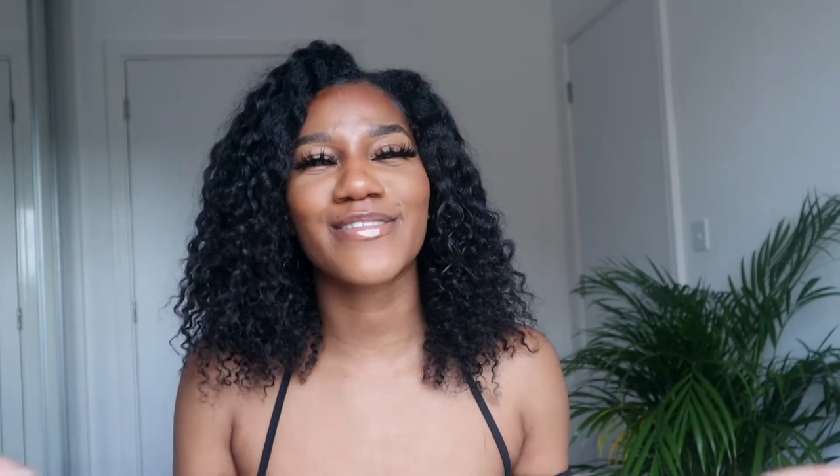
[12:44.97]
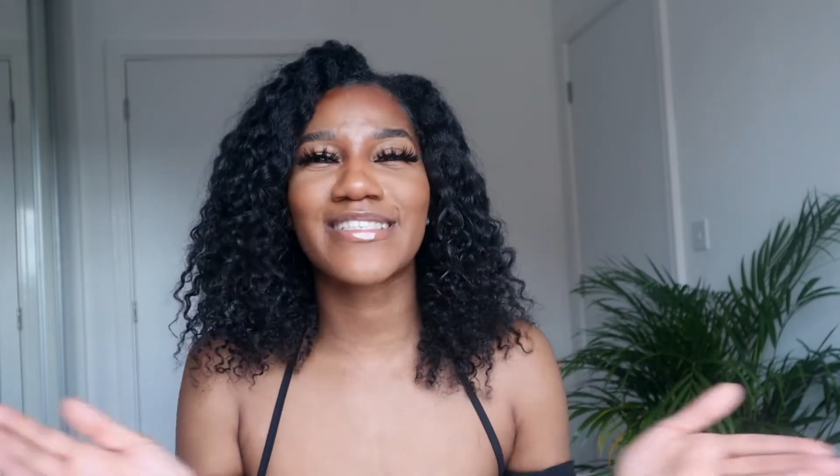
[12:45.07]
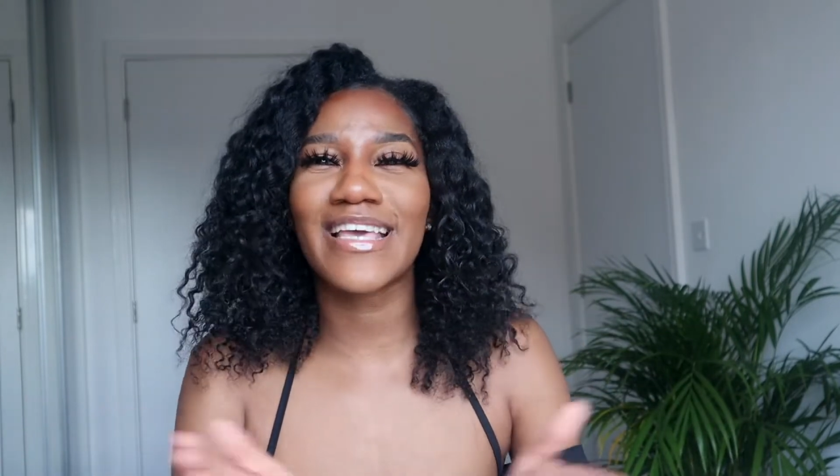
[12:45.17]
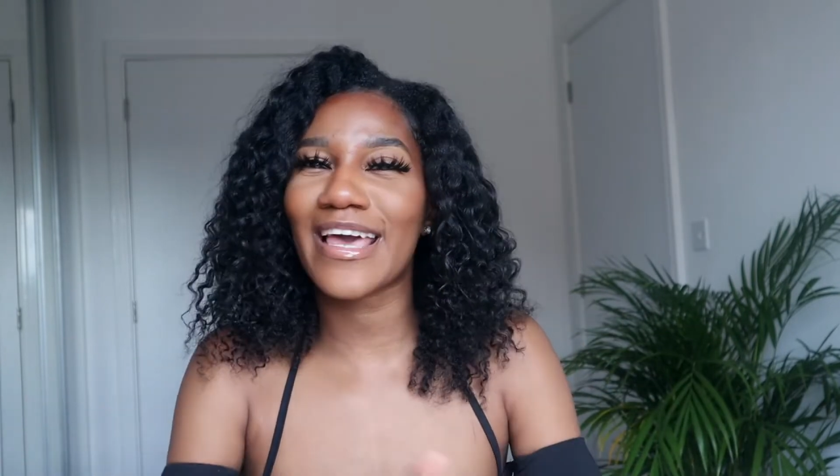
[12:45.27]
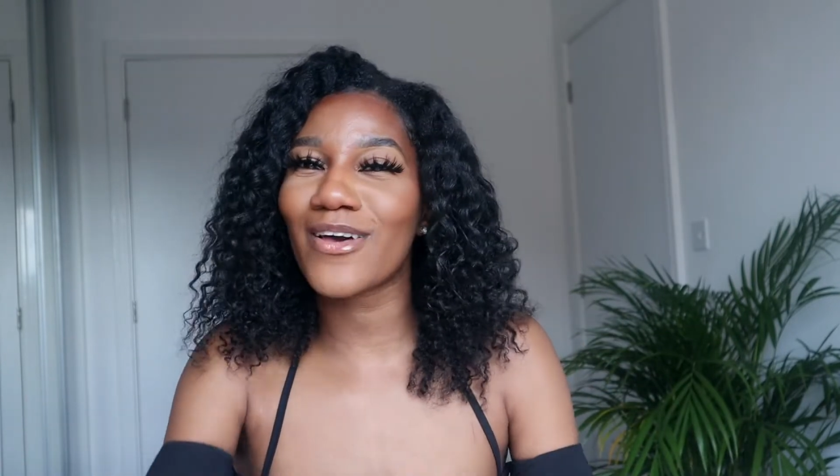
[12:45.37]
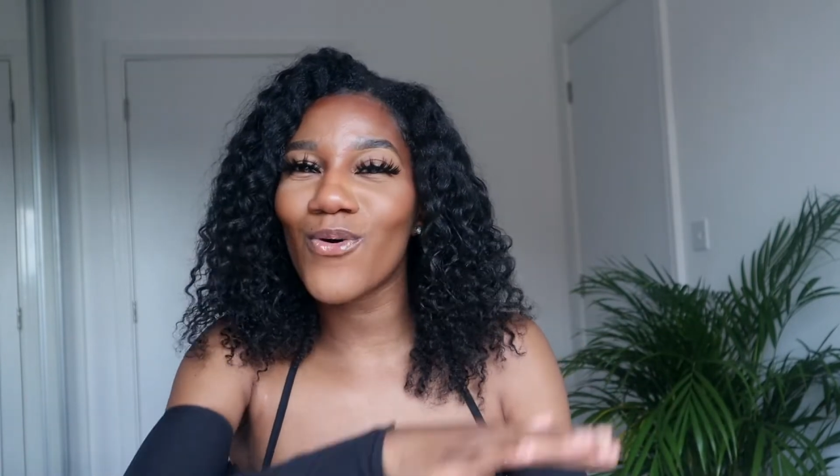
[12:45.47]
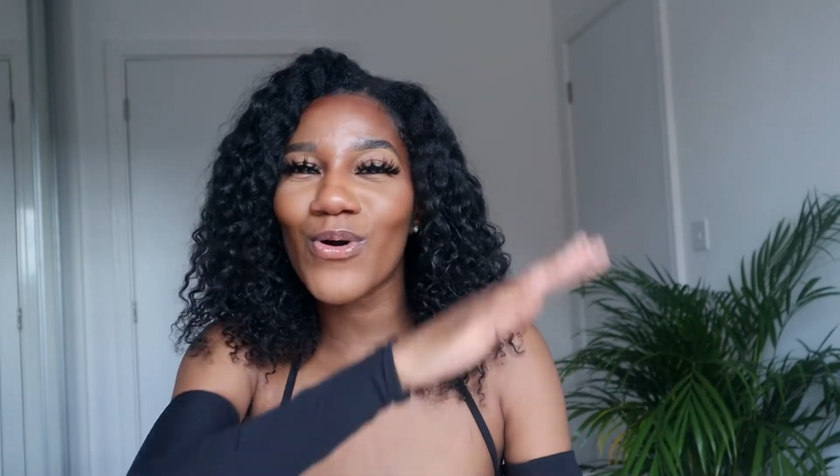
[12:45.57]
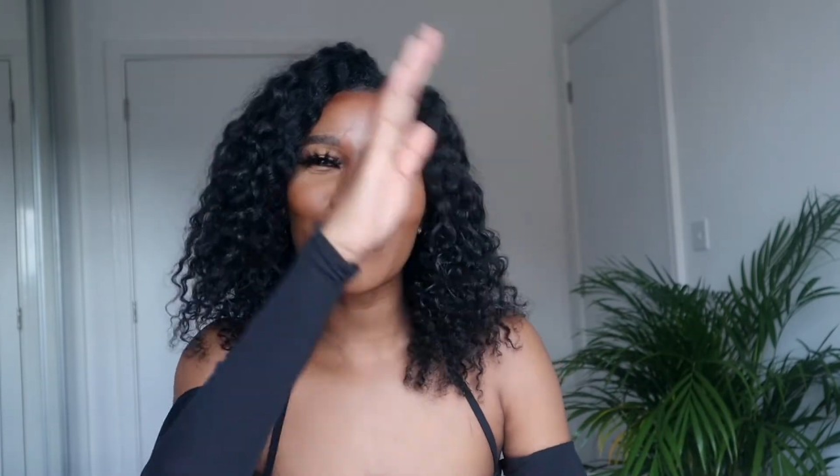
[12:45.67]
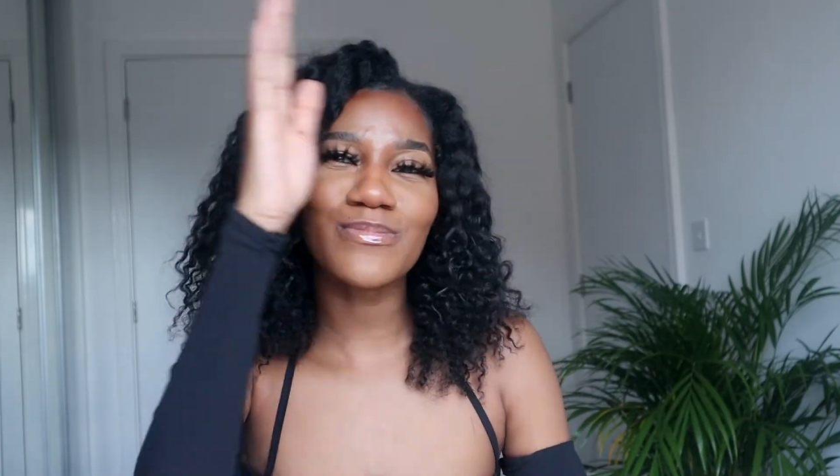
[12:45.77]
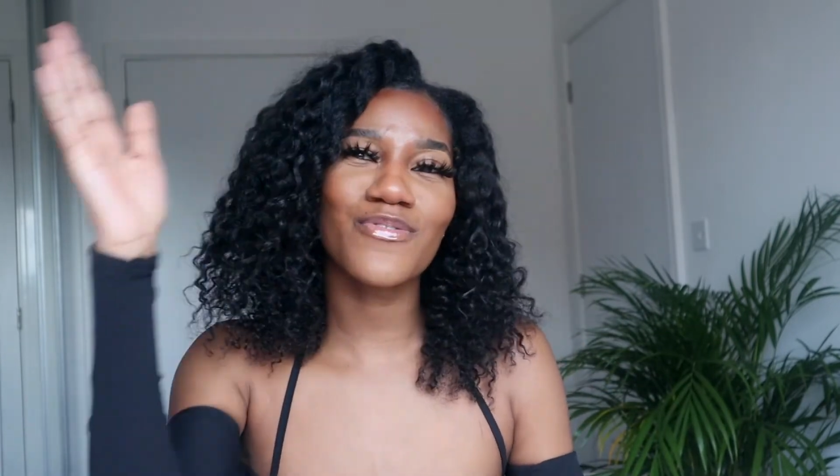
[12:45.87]
You see, it
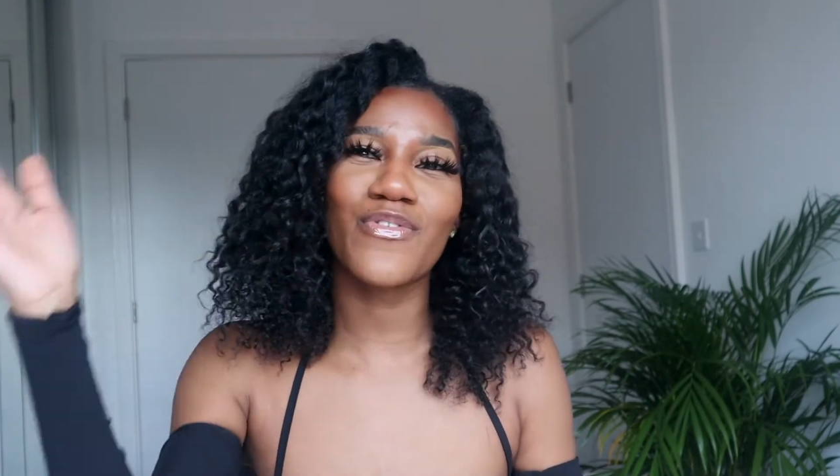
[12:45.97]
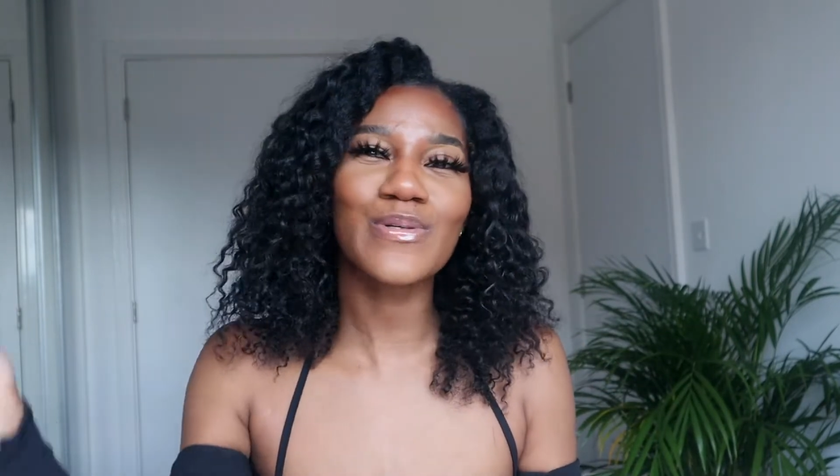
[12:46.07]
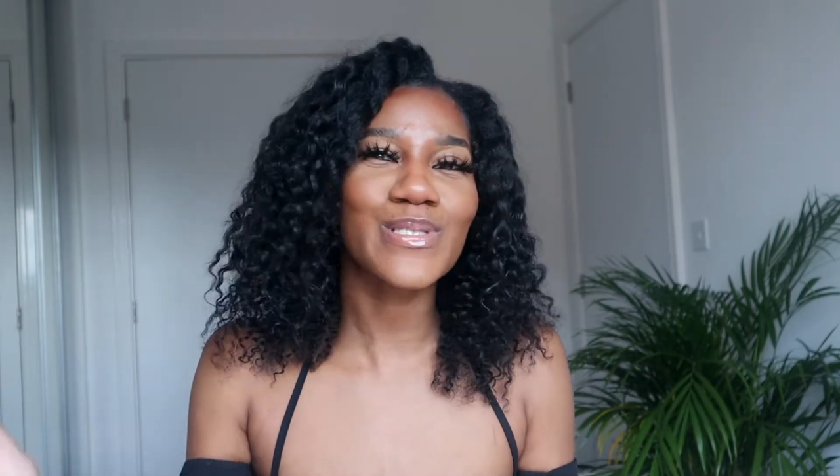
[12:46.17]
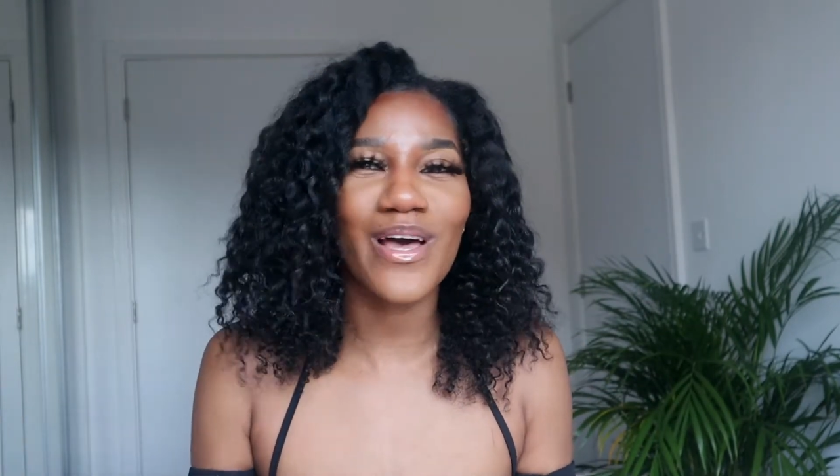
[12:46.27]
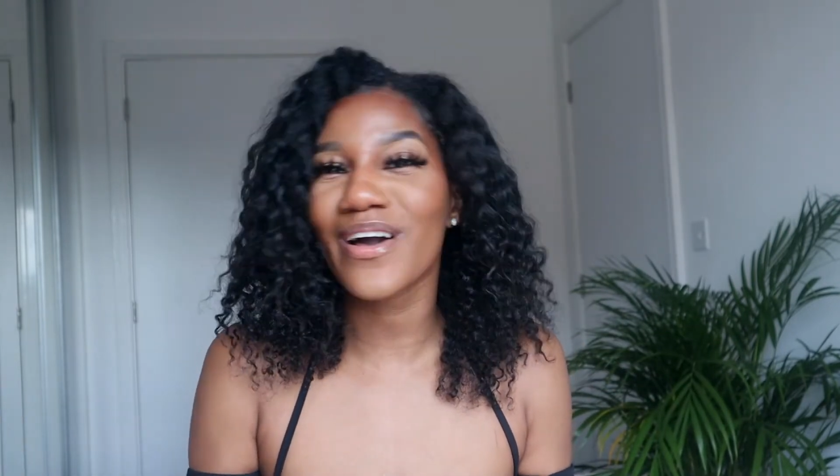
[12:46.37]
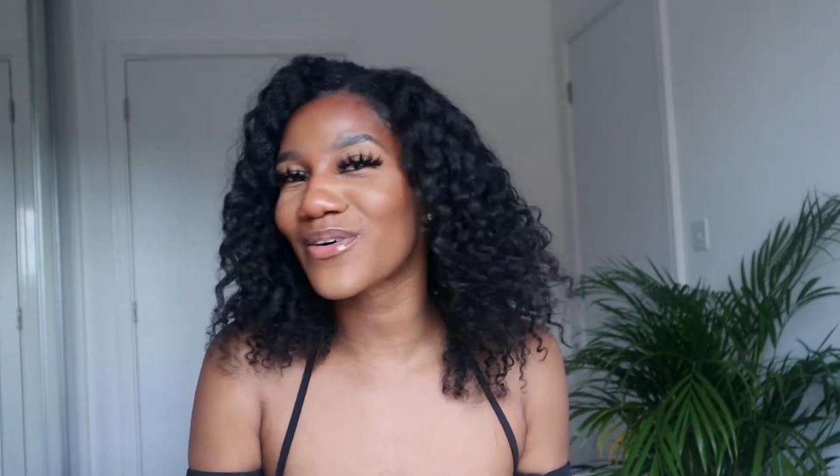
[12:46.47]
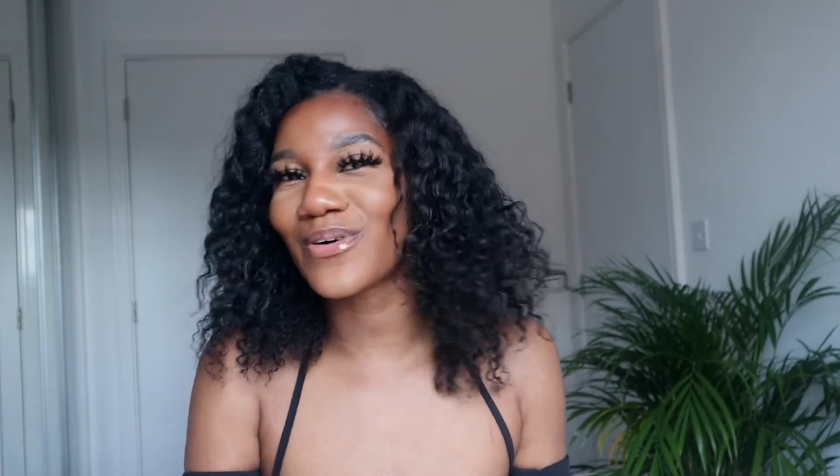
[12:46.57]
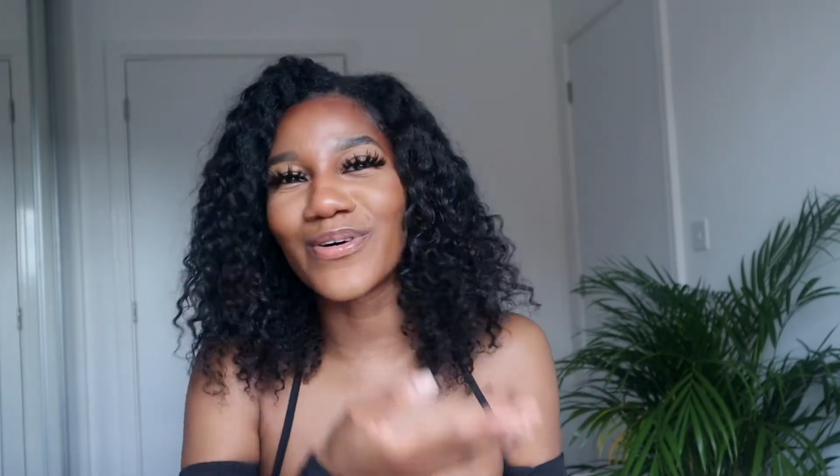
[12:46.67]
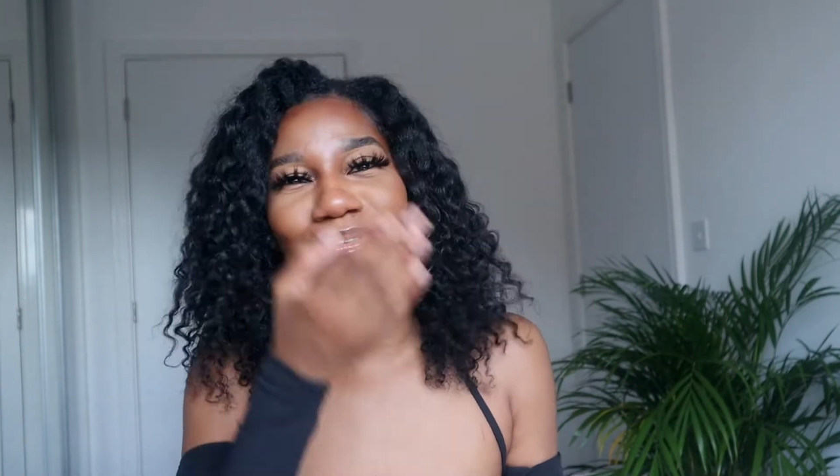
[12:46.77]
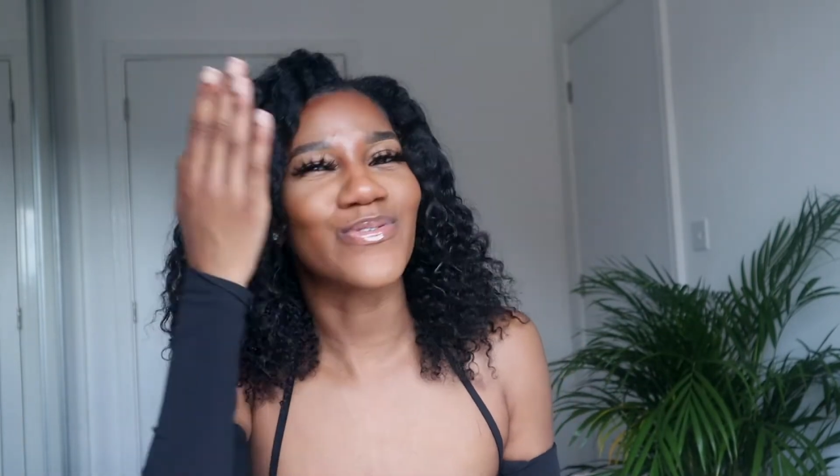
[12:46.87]
all comes full
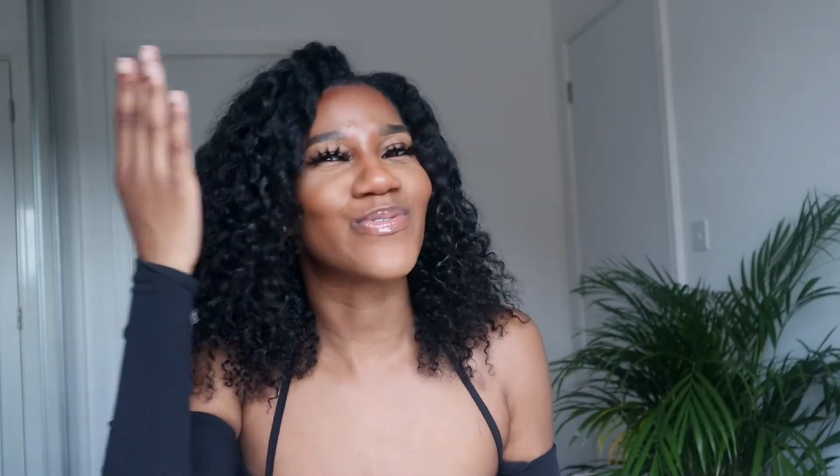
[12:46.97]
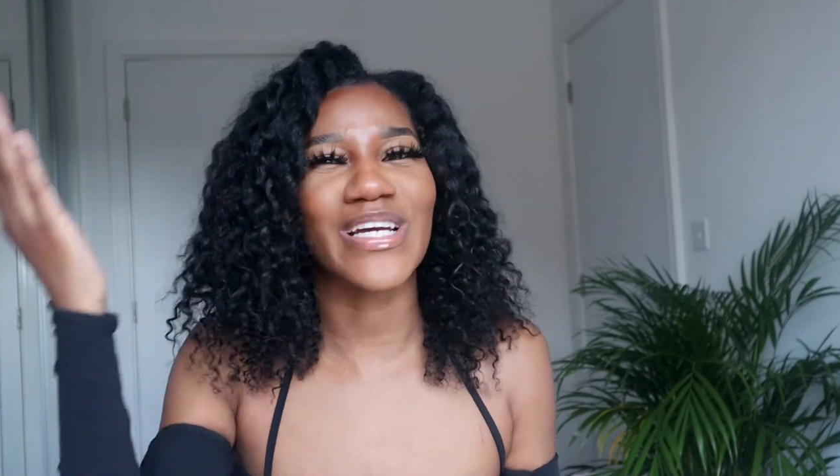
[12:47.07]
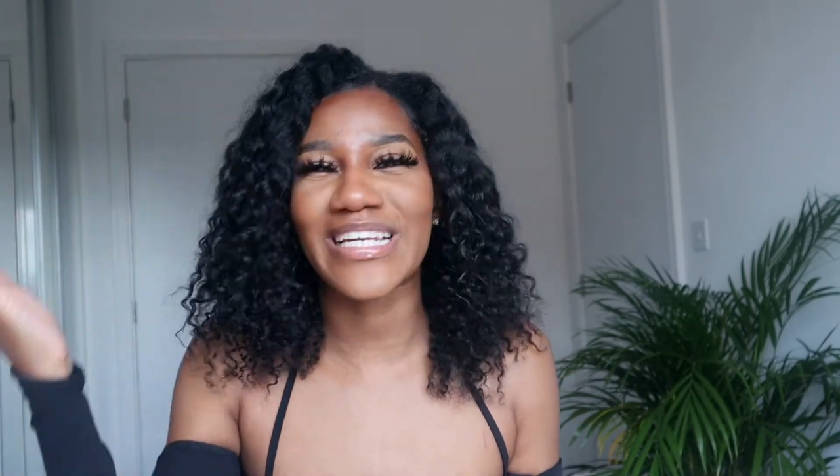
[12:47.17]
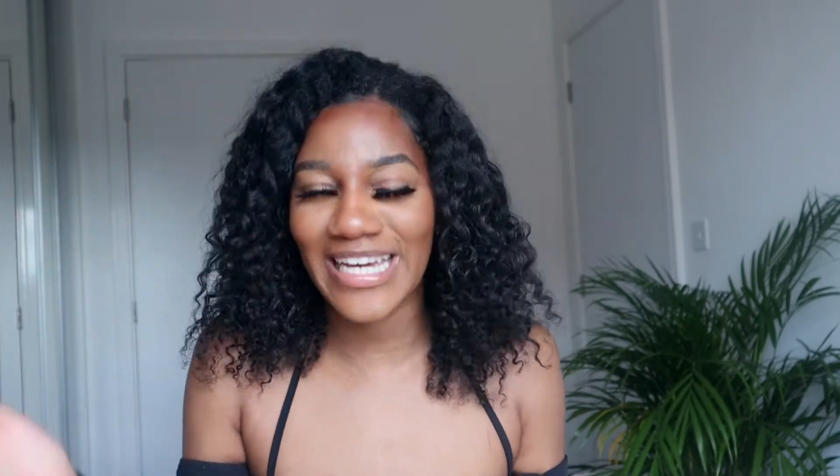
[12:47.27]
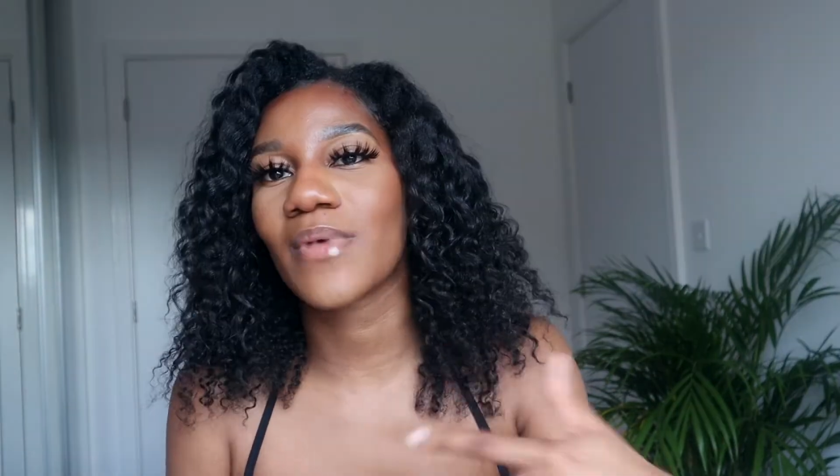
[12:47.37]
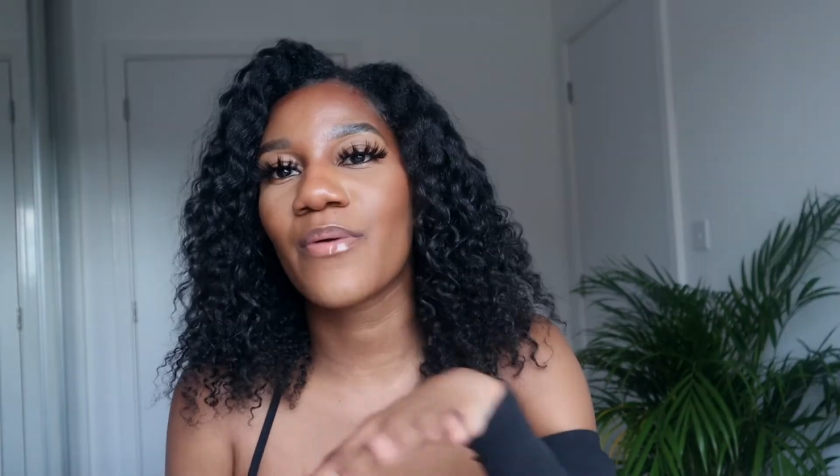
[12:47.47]
circle, really.